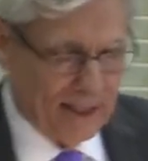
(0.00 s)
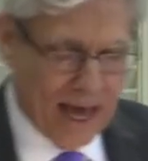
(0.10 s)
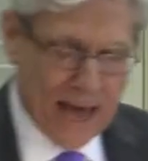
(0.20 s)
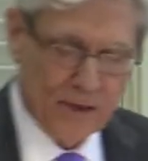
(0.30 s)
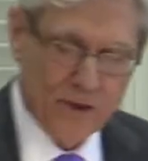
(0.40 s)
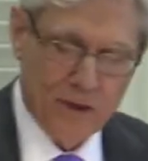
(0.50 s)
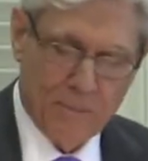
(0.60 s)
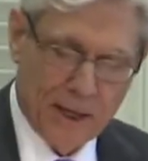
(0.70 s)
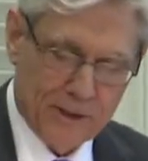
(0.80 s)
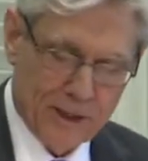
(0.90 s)
That's
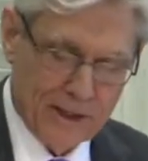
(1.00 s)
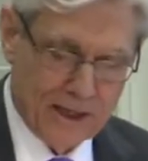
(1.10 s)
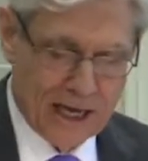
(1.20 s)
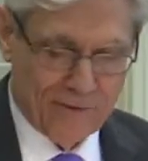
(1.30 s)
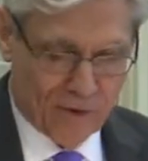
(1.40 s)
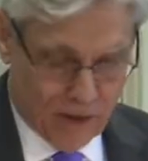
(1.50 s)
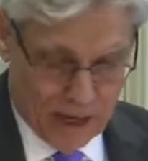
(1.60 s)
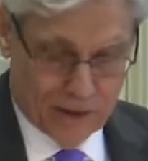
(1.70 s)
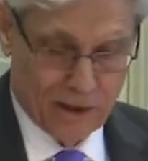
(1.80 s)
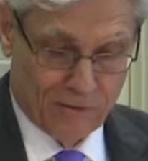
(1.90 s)
the blessing that David
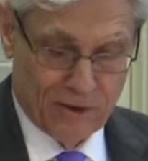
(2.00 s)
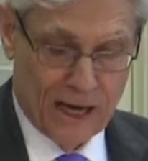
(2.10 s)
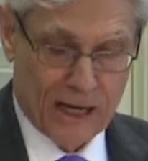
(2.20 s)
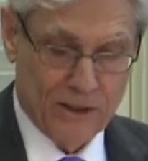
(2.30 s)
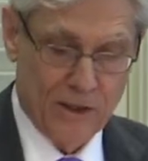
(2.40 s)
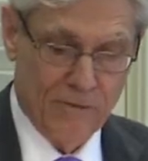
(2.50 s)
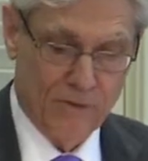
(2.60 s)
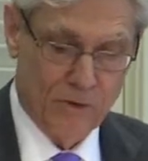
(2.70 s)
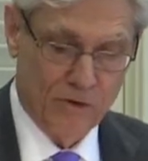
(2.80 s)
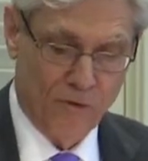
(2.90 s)
writes of next in
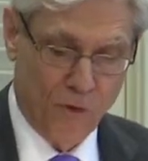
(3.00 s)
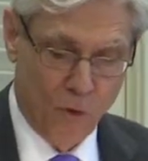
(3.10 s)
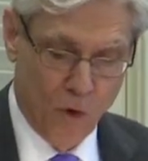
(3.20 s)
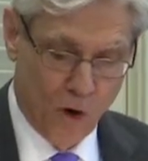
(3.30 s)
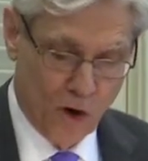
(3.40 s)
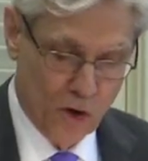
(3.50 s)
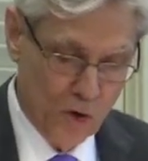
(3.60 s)
verse 4,